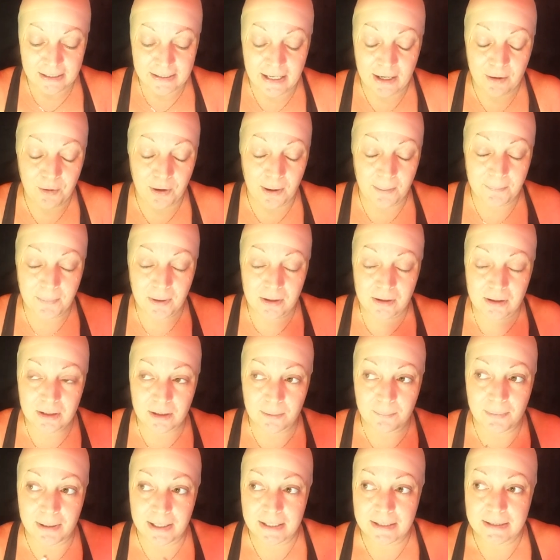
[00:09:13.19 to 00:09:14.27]
Now, I'm not going to
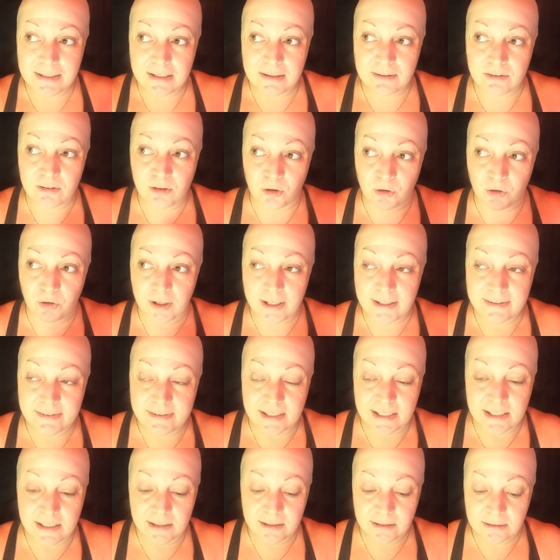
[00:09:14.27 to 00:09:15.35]
make these
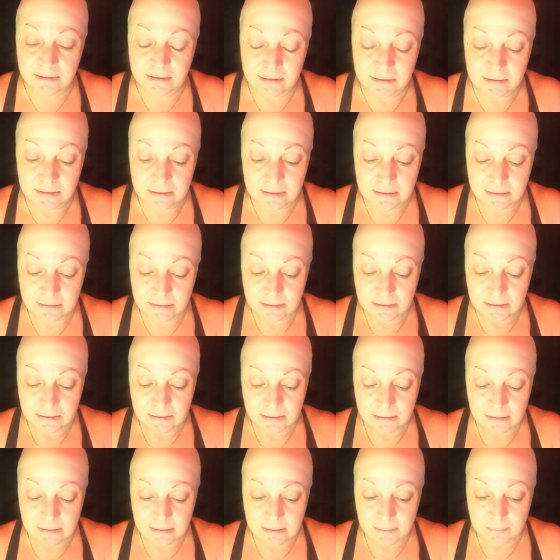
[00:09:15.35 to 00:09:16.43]
crazy
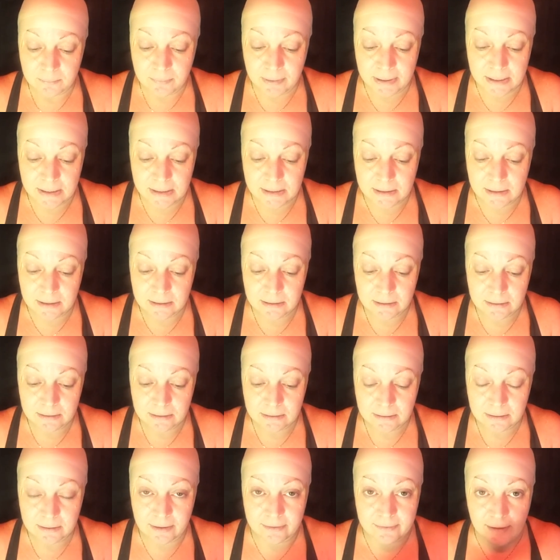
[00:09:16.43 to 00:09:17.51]
big
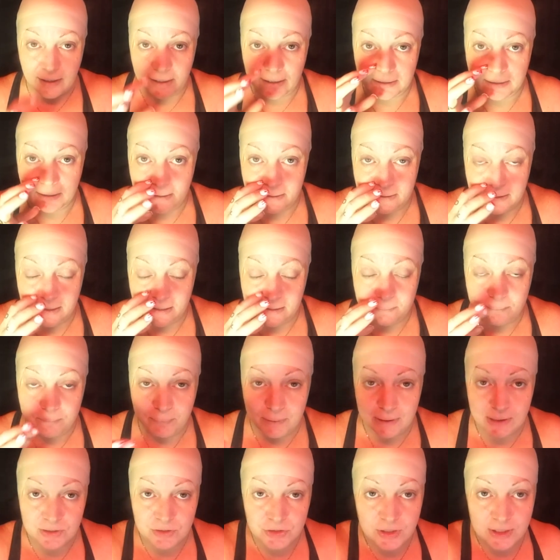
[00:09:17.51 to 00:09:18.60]
because I kind of have
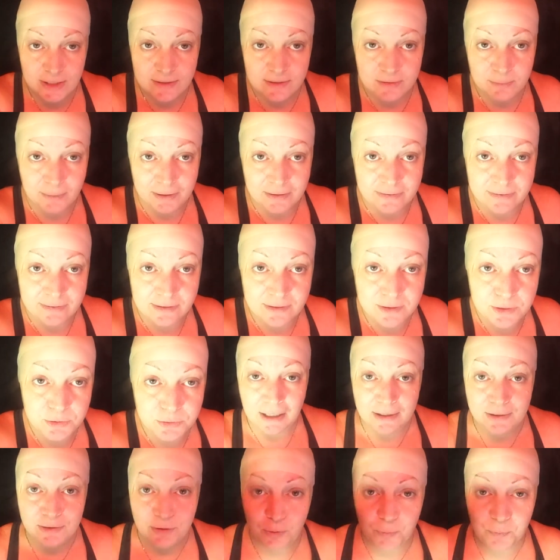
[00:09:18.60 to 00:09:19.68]
big cheeks myself.
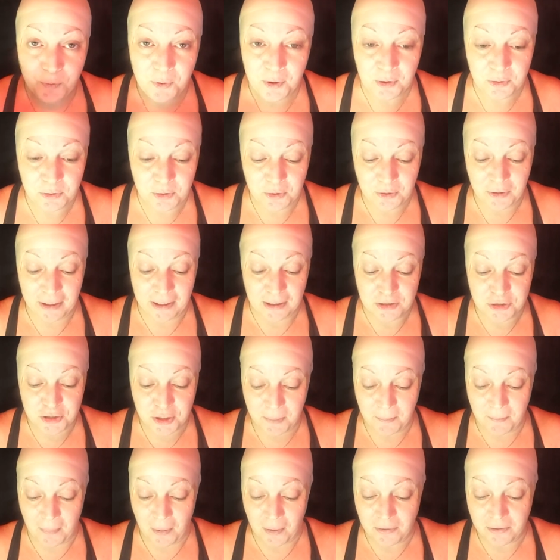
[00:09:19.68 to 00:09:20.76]
I don't want to look like a
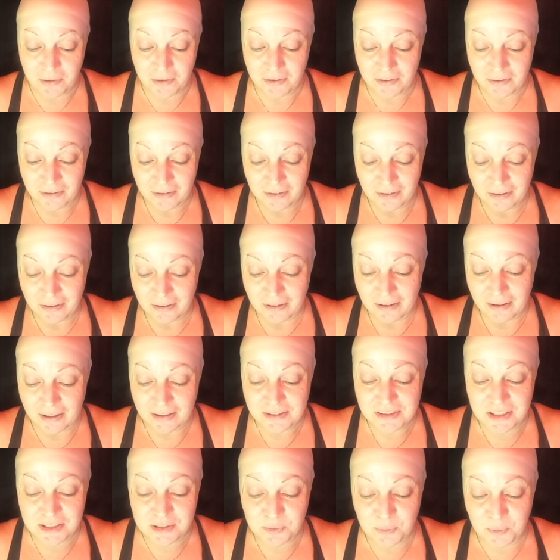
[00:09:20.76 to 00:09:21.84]
chipmunk. I
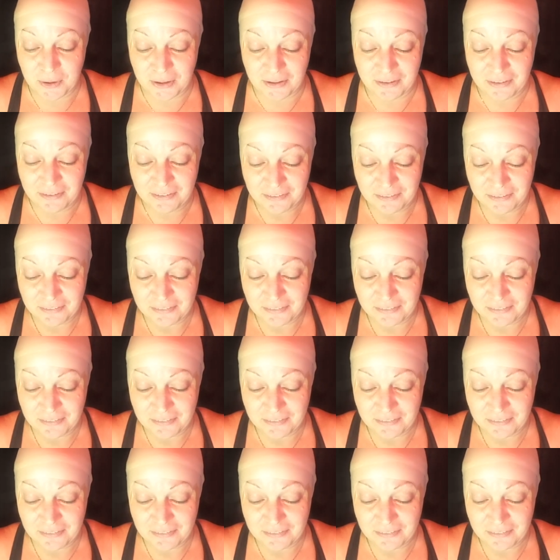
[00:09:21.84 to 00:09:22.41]
just want to...